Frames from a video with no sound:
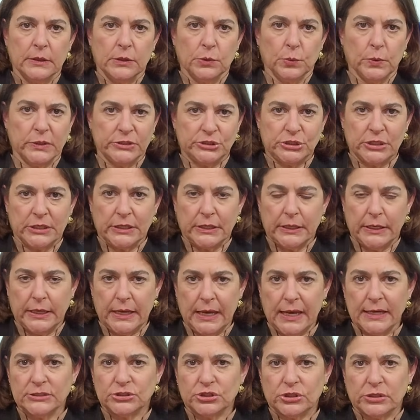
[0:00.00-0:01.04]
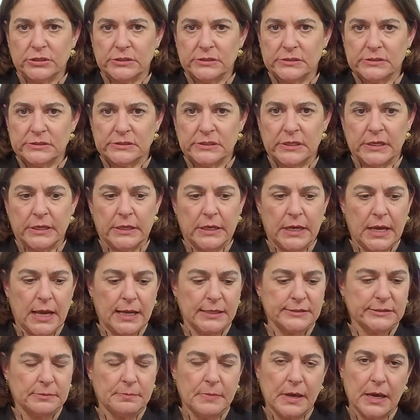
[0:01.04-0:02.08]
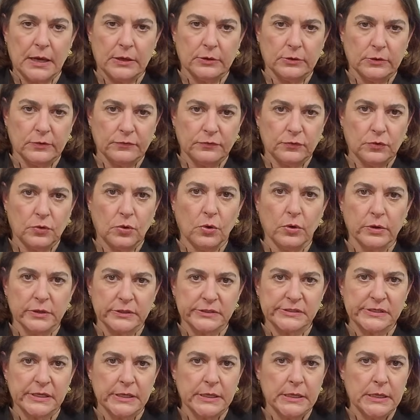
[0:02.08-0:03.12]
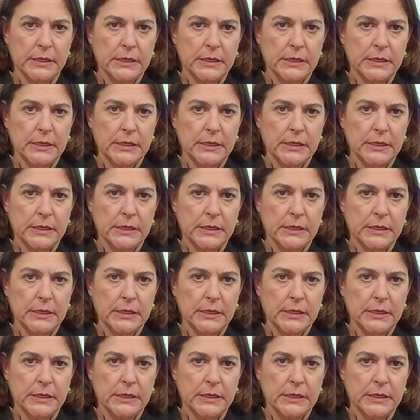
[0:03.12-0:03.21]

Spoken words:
which engages as a matter of course